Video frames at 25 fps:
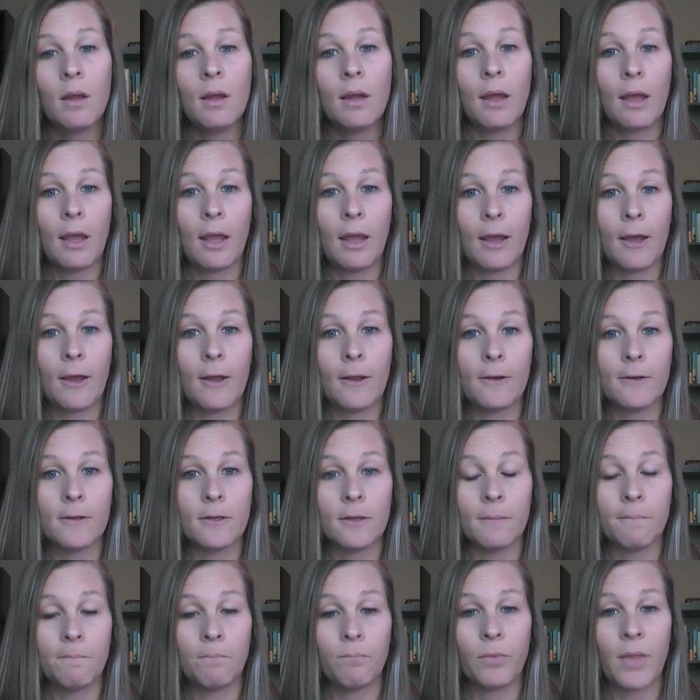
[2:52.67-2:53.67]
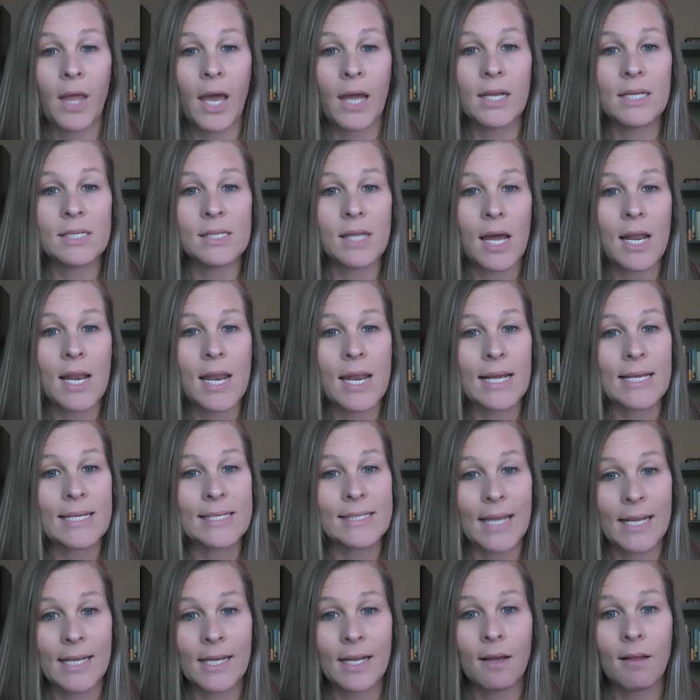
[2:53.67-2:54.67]
And that is not an
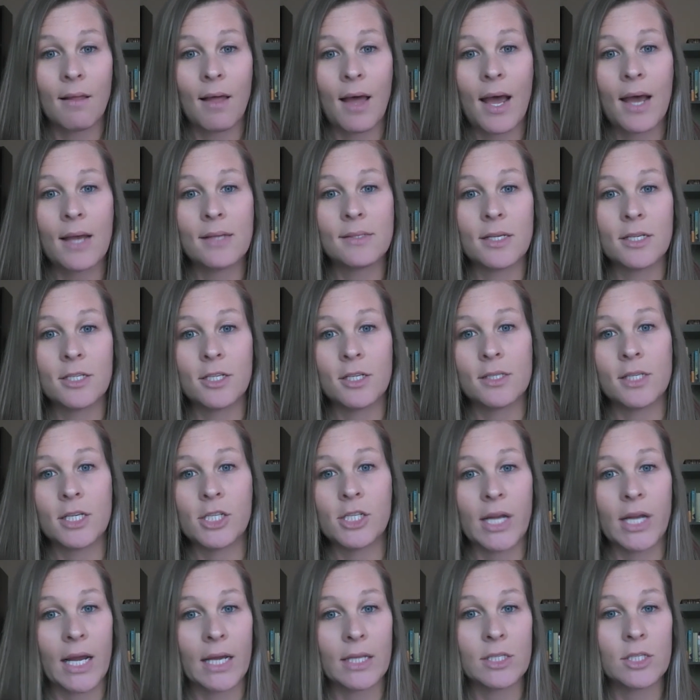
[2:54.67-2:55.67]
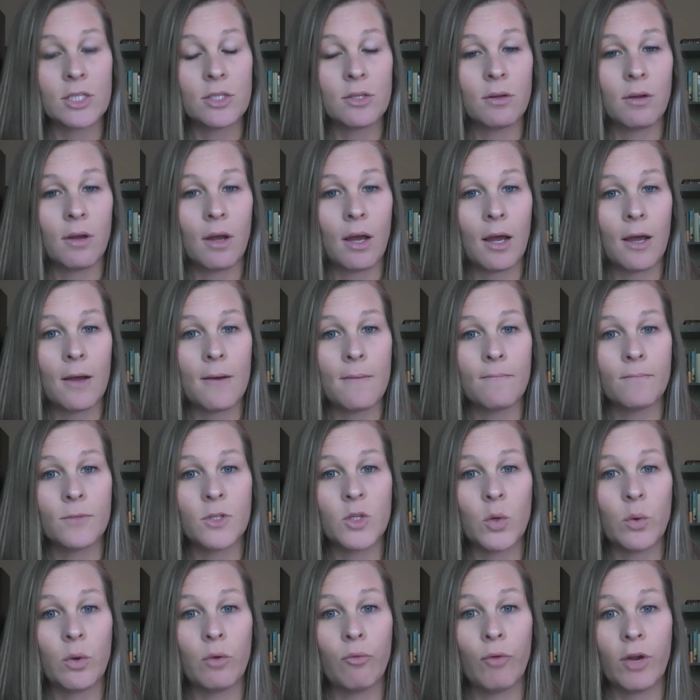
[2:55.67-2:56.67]
extended class. It's just a chance
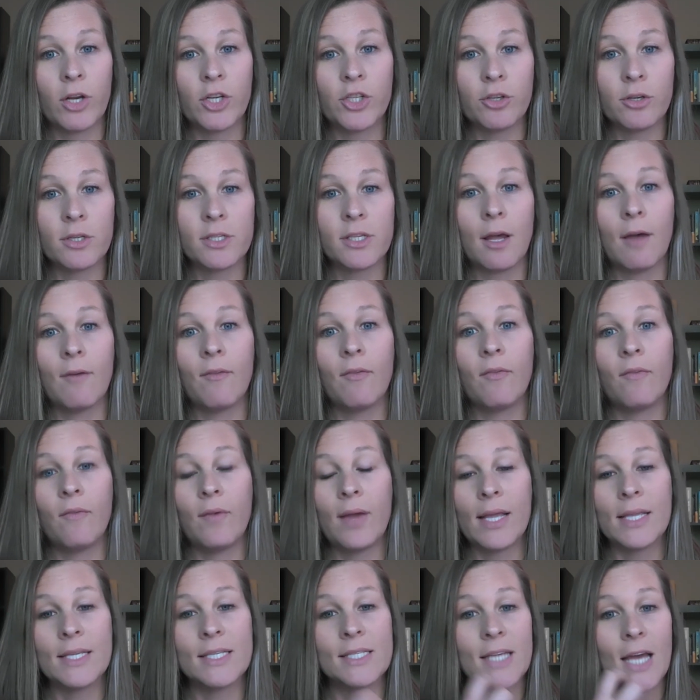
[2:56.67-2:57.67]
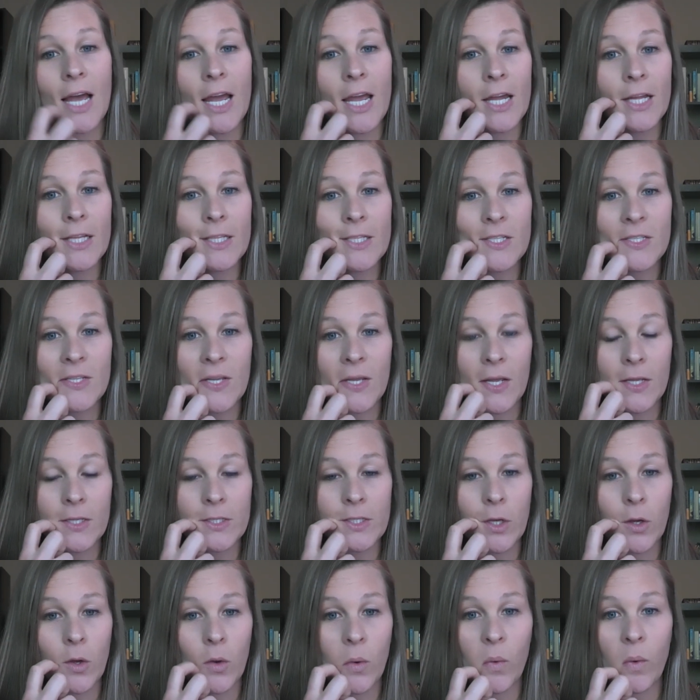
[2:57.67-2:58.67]
to enrich yourself in science. And
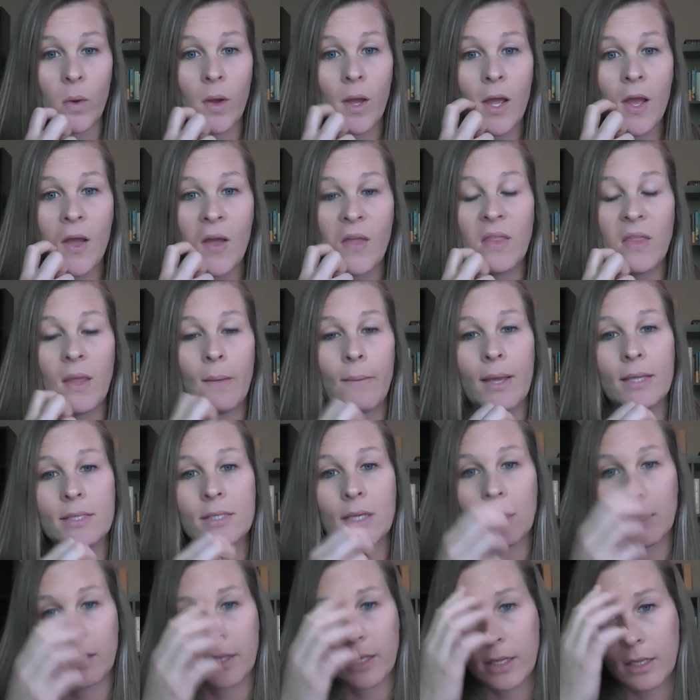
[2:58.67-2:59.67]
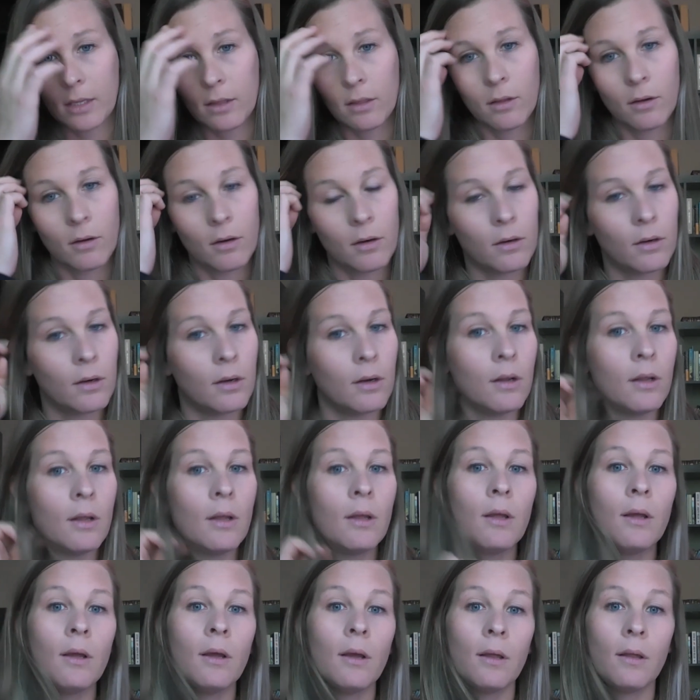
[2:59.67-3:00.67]
so they basically learn
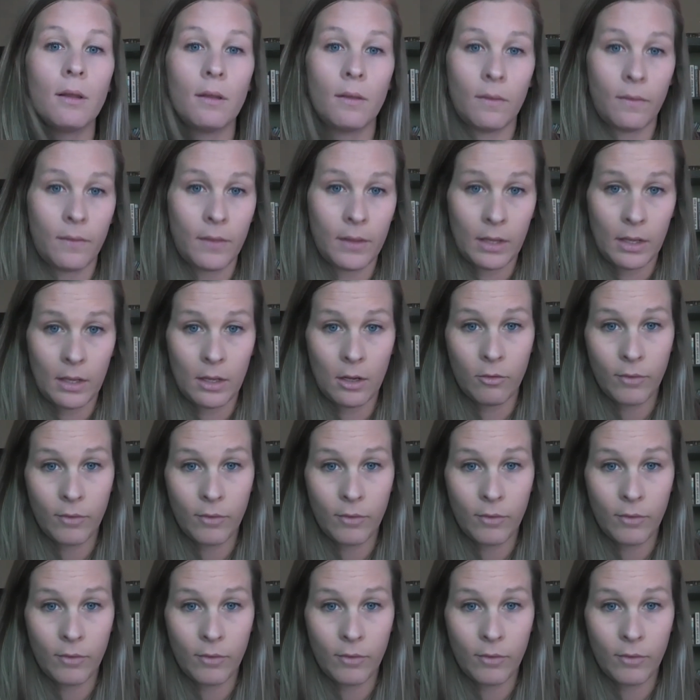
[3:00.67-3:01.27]
the